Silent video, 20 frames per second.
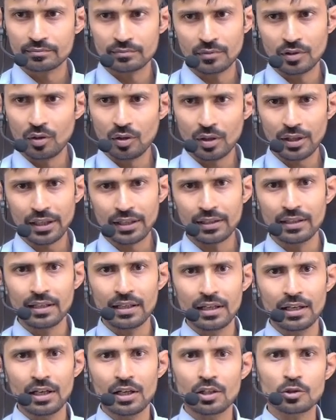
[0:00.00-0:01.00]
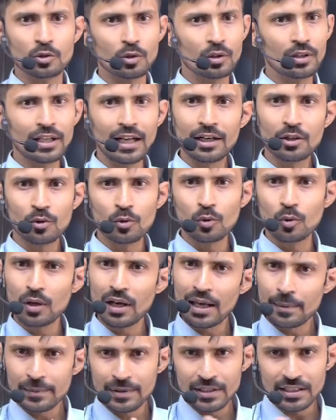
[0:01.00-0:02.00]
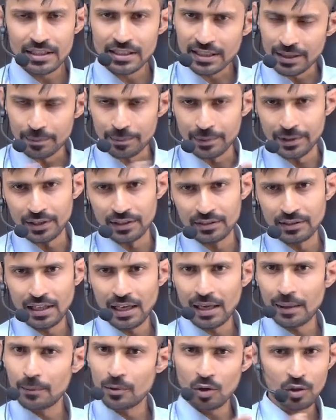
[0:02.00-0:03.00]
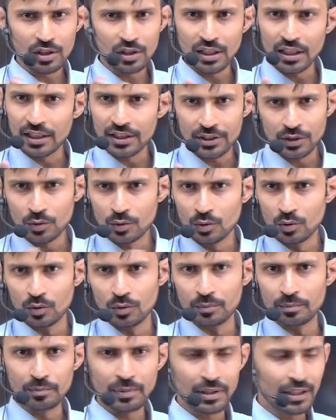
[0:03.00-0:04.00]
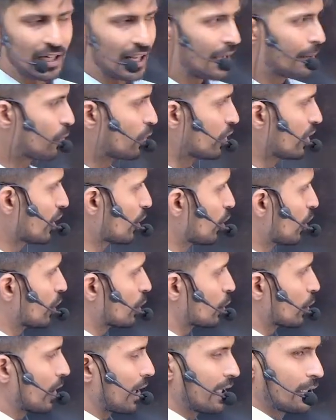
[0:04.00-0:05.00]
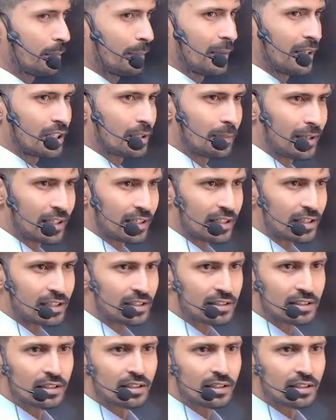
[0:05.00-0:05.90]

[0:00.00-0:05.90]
Okay. So that rule I am skipping. I am not telling you rule. But I am only going to write mathematics.